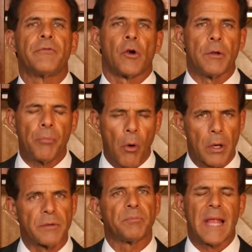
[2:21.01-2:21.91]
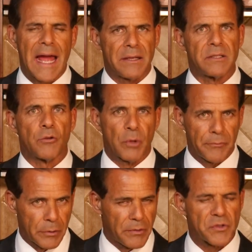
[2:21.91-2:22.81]
very important plant
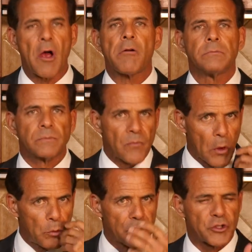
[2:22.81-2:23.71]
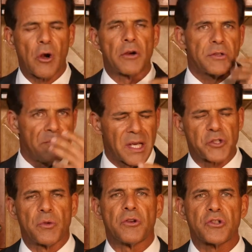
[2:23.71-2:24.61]
derivatives will start to
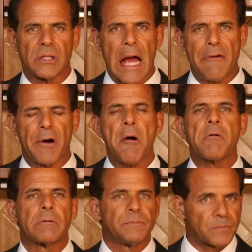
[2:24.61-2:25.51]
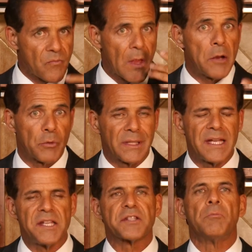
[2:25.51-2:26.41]
mix with your saliva and
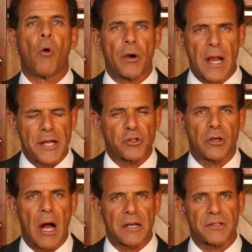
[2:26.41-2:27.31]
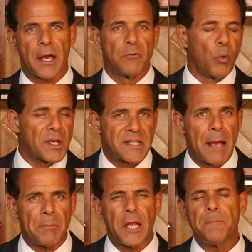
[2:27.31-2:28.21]
release more nitric oxide. What does
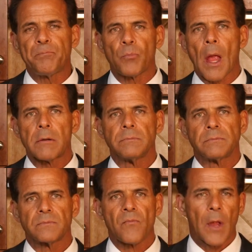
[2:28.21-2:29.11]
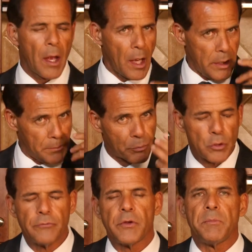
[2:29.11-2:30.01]
that mean? An
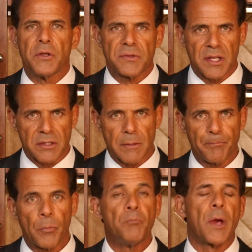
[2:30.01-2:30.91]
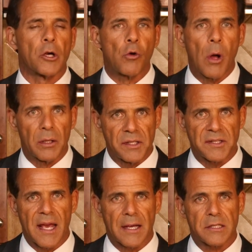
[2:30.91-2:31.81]
improved immune system, better quality
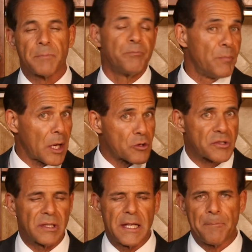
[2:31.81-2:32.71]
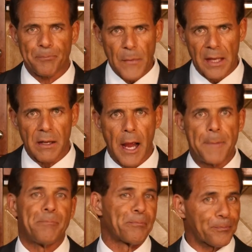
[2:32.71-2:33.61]
sex, better sleep at night,